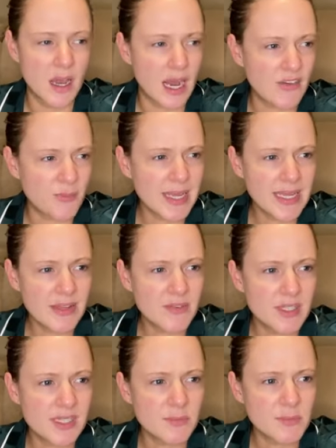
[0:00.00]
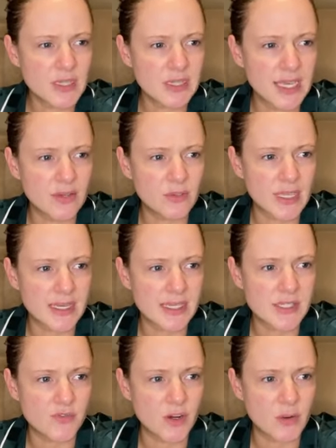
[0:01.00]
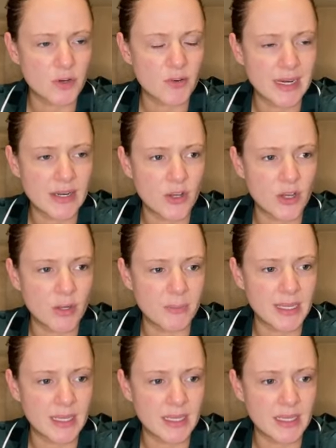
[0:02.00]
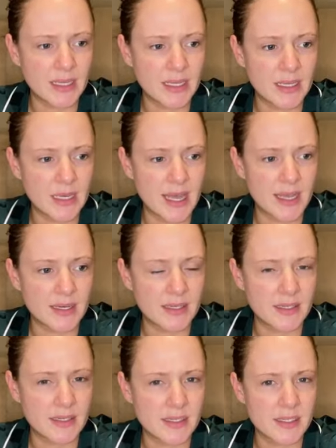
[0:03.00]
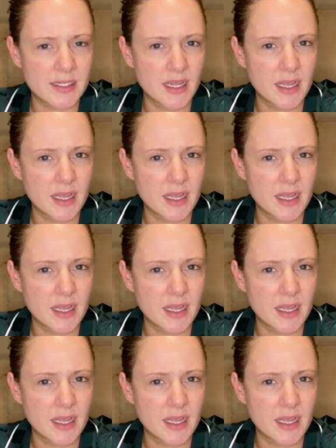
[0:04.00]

I've been given some legal letters from Karina Irby and